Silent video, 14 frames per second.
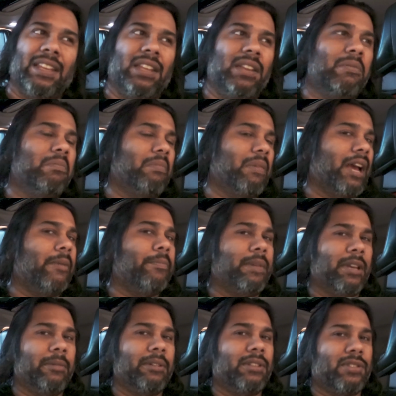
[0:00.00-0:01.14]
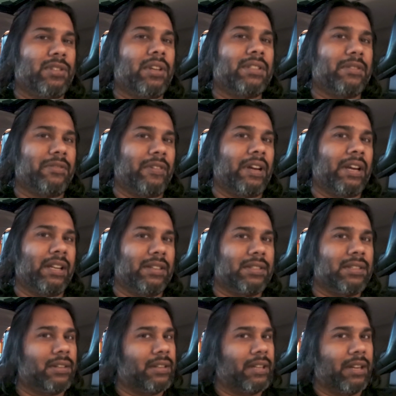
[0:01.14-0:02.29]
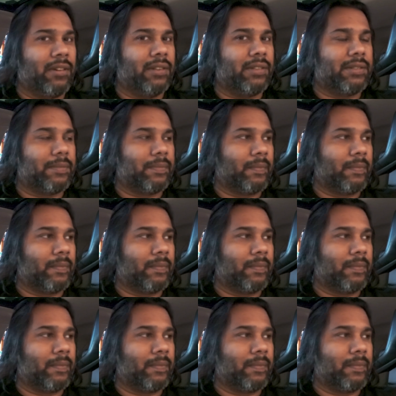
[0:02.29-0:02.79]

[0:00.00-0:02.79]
you might be able to justify it in certain areas.